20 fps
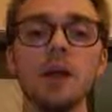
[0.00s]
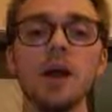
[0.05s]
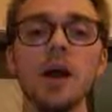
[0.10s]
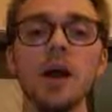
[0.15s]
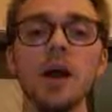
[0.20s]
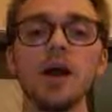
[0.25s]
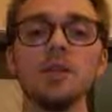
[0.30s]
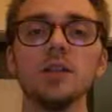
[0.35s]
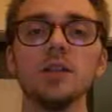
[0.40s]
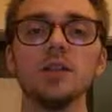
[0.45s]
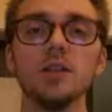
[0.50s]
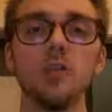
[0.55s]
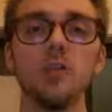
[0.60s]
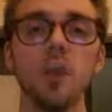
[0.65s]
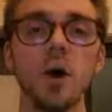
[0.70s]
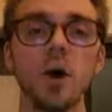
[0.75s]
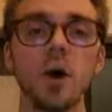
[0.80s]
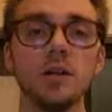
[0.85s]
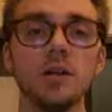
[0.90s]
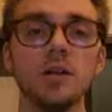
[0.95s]
as the
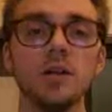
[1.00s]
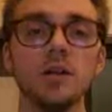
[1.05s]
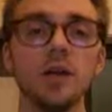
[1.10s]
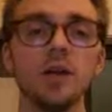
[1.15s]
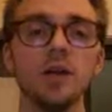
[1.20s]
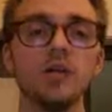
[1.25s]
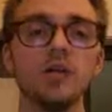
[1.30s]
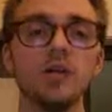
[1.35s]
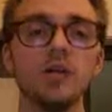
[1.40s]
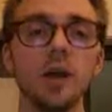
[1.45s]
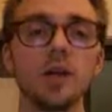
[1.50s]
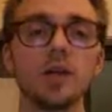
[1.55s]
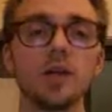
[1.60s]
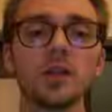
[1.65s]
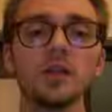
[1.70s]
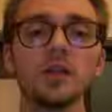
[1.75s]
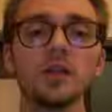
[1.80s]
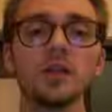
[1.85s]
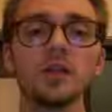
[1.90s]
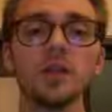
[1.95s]
one
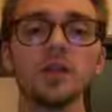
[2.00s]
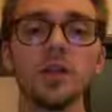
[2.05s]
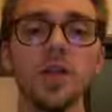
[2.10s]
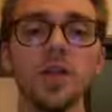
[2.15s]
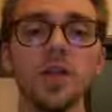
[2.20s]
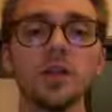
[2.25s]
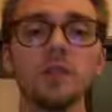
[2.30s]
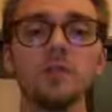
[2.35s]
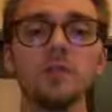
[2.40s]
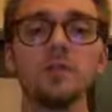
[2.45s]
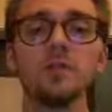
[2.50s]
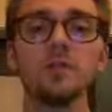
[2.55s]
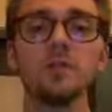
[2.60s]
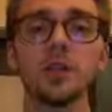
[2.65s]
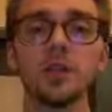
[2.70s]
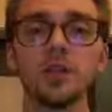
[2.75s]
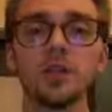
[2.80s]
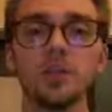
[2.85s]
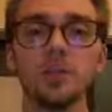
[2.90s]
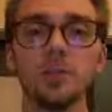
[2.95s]
directive creative
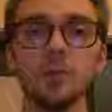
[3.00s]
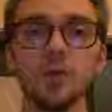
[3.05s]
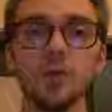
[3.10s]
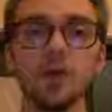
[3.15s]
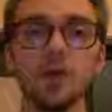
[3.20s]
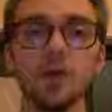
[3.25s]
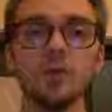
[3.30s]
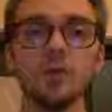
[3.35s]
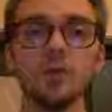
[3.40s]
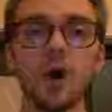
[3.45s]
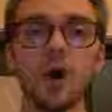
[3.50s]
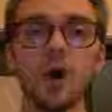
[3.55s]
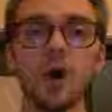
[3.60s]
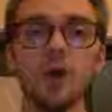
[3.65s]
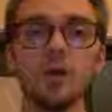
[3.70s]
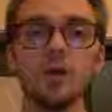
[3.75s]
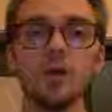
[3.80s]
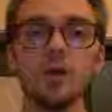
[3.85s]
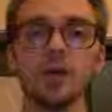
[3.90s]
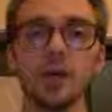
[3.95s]
principle of
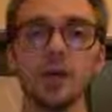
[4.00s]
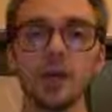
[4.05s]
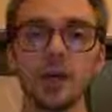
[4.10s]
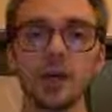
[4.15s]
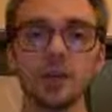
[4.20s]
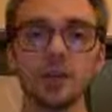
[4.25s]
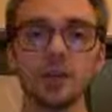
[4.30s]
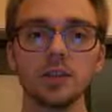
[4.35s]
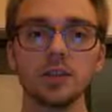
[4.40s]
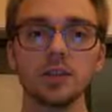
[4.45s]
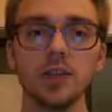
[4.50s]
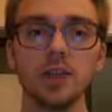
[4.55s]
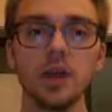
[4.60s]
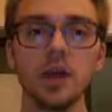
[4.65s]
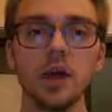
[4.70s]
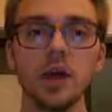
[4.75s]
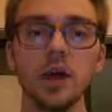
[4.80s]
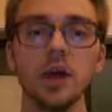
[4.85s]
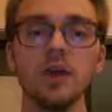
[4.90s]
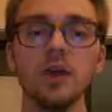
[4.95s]
all things,
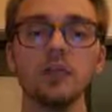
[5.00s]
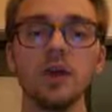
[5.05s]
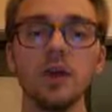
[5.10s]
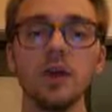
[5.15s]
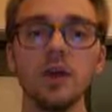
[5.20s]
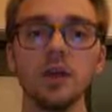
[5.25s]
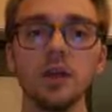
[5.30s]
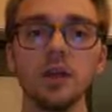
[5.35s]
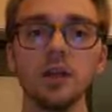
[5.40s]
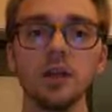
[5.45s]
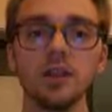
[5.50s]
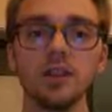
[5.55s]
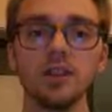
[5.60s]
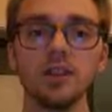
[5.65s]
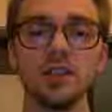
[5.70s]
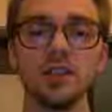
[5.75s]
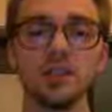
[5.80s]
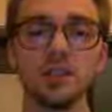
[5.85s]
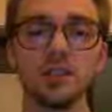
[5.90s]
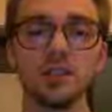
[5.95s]
of all
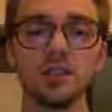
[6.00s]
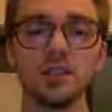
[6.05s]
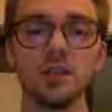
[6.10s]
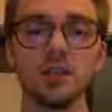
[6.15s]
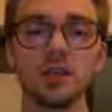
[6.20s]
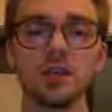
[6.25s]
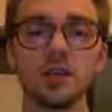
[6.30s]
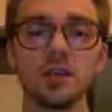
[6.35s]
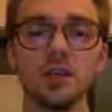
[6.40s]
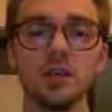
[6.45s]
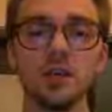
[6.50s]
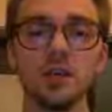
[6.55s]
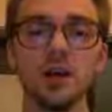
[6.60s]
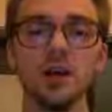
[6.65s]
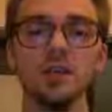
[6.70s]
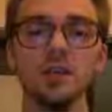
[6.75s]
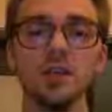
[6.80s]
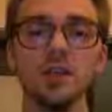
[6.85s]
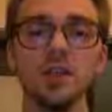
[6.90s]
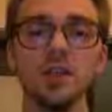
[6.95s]
existence,
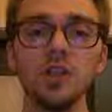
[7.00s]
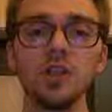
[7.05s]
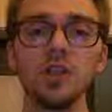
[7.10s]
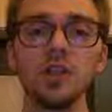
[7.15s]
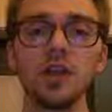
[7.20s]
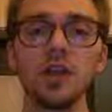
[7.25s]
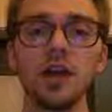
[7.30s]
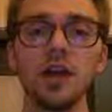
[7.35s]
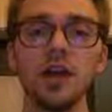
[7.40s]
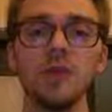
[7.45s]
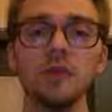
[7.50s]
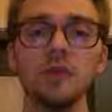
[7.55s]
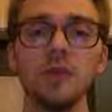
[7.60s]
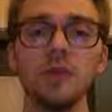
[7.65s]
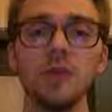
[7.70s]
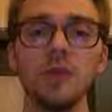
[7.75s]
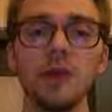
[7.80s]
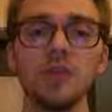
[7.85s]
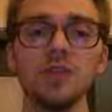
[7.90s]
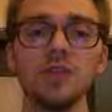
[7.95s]
of each and every
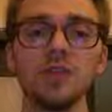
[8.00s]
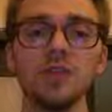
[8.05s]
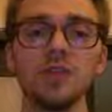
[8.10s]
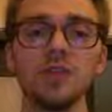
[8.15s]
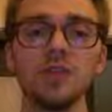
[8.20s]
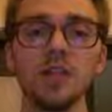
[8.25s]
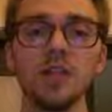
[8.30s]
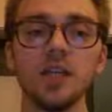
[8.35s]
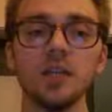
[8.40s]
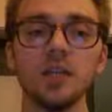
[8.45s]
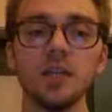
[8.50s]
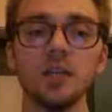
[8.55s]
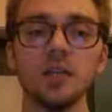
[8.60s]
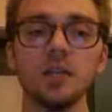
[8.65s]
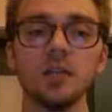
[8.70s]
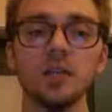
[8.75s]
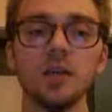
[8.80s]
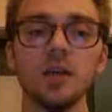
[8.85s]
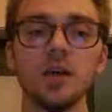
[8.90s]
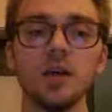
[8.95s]

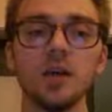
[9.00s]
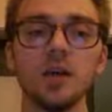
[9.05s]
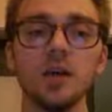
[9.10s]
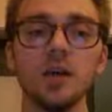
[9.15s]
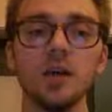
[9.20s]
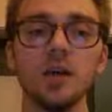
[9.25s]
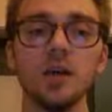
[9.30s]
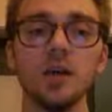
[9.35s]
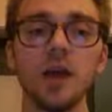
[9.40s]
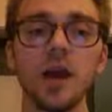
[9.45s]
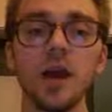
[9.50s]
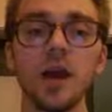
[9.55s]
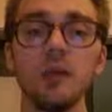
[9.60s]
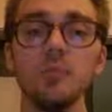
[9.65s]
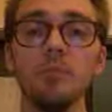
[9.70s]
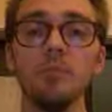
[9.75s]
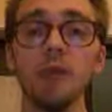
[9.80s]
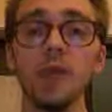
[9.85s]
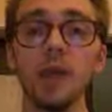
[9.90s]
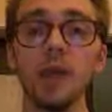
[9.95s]
manifestation
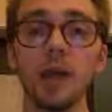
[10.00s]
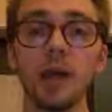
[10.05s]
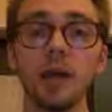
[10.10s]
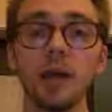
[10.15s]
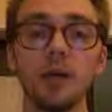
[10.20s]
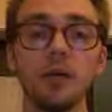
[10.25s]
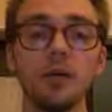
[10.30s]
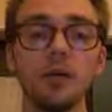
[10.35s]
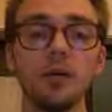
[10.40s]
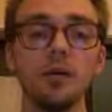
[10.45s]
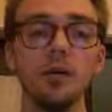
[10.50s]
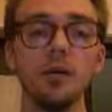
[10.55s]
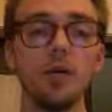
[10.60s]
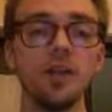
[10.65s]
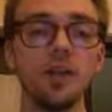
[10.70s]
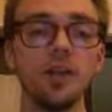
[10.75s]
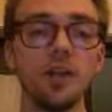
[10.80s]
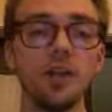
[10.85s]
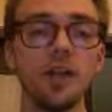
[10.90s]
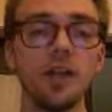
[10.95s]
and being
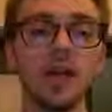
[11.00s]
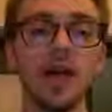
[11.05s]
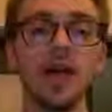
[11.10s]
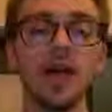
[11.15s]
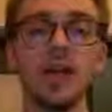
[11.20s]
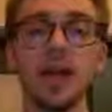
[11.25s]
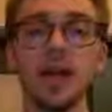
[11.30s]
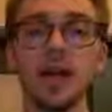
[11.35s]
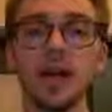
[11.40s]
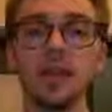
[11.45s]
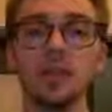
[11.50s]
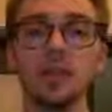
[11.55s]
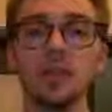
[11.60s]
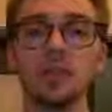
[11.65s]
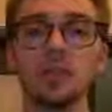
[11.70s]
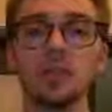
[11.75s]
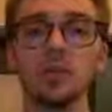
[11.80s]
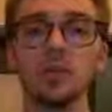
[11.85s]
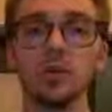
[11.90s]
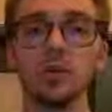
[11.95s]
within and as
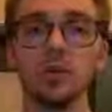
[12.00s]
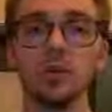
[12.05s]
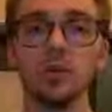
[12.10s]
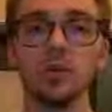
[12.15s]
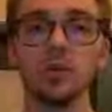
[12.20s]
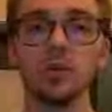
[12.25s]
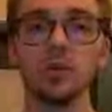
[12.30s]
this world.